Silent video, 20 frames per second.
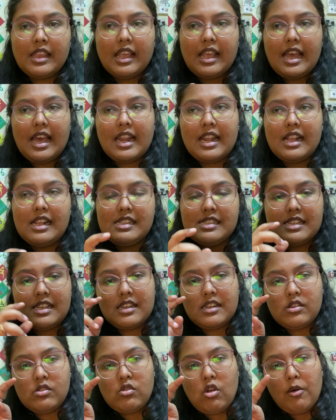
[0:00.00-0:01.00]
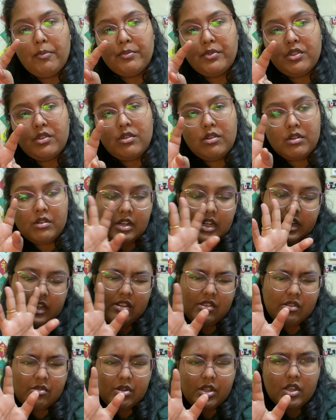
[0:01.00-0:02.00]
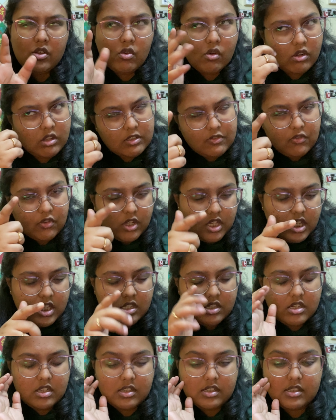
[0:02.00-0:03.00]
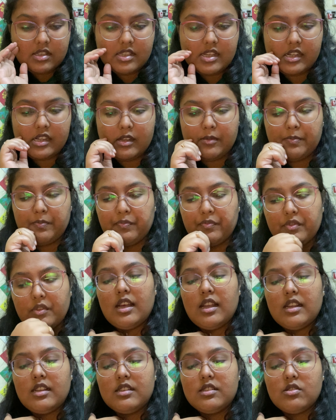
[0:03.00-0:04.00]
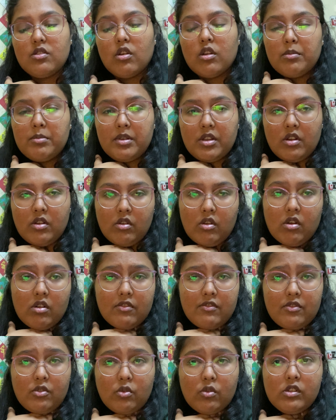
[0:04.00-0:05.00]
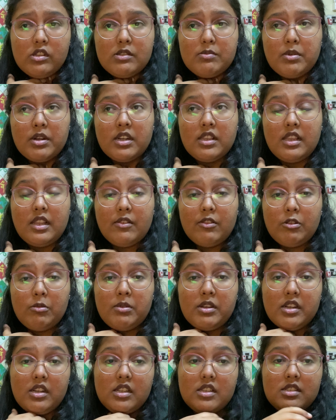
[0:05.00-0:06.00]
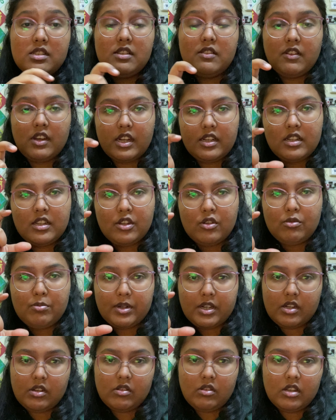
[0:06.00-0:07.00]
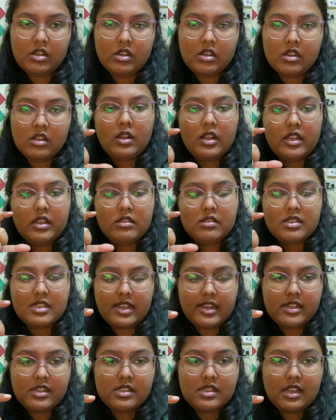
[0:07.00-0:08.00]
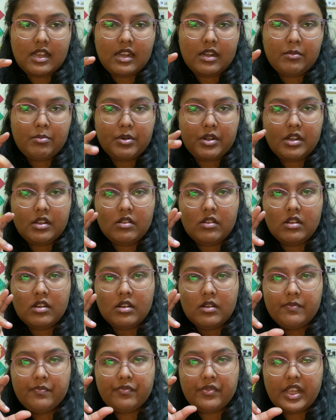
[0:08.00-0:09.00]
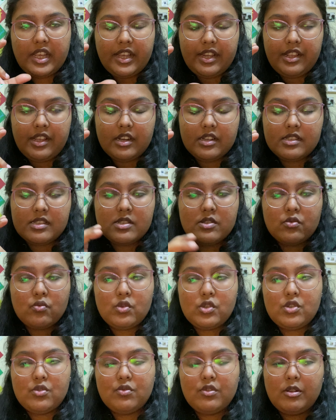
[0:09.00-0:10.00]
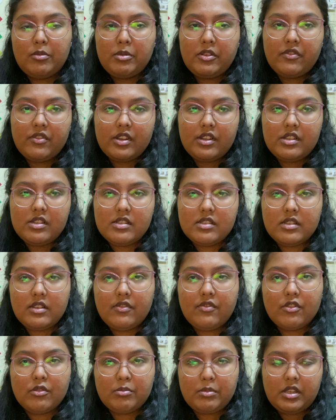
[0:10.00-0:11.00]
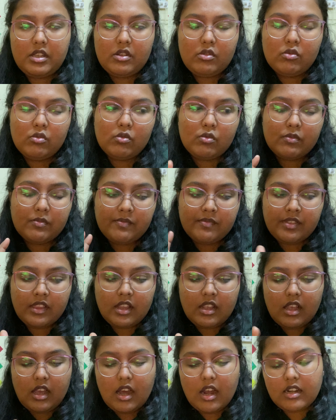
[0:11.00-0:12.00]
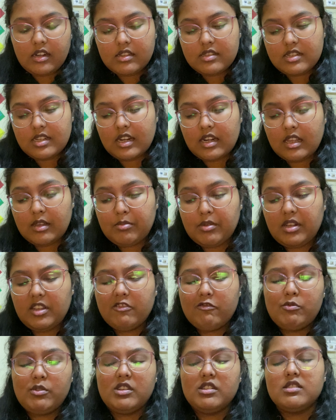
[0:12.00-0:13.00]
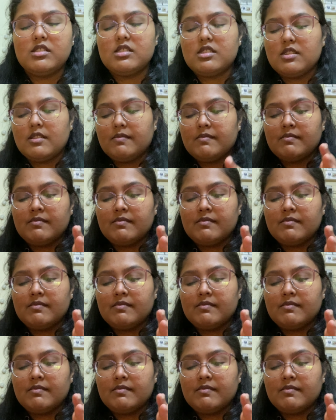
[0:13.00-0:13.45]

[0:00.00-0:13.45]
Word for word: and I'll set top no, like three goals for each setup. It's gonna be a lot of goals, but they will be at least divided into particular like sets and particular areas, which will be very easy for me to understand, I believe. Because